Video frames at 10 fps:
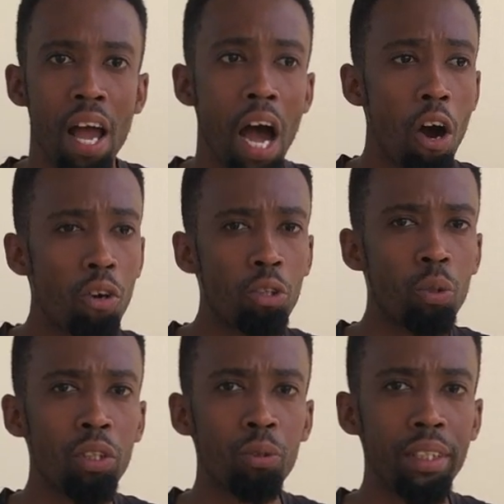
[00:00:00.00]
I always
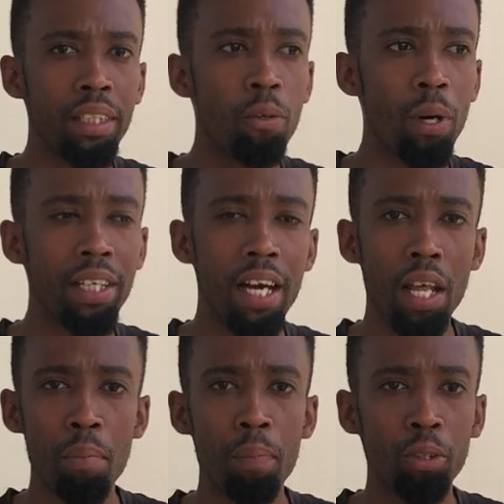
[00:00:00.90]
want to see what
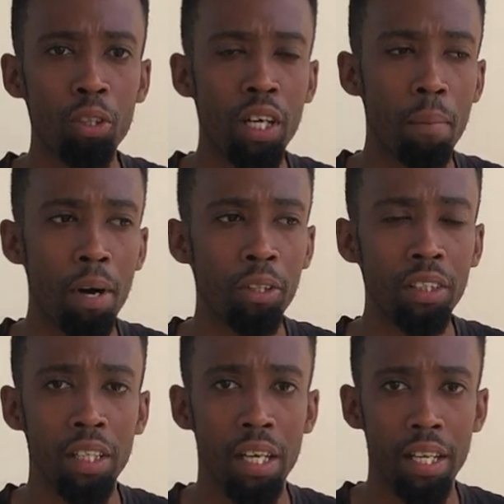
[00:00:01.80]
other people talk about
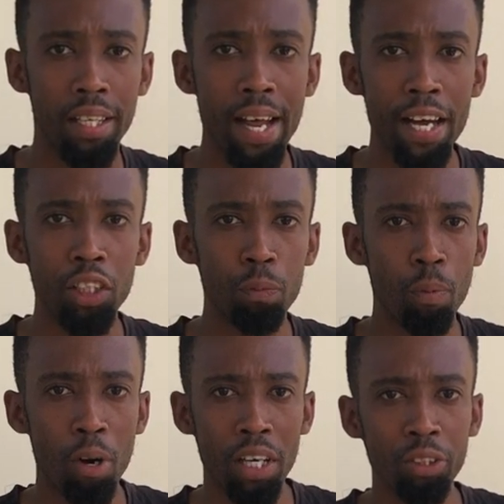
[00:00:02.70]
the
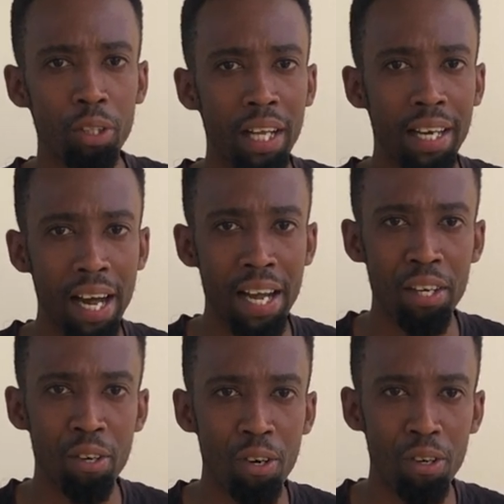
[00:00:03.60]
diaspora so that I
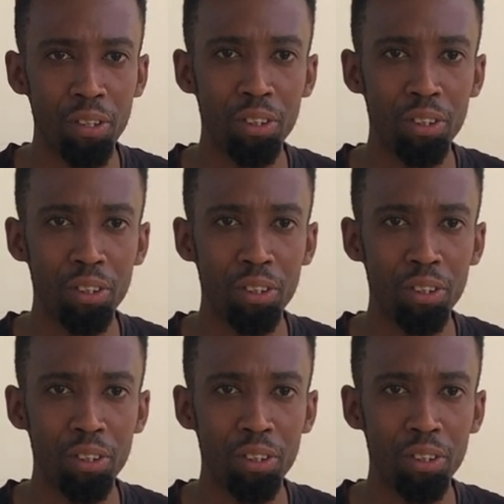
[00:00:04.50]
know.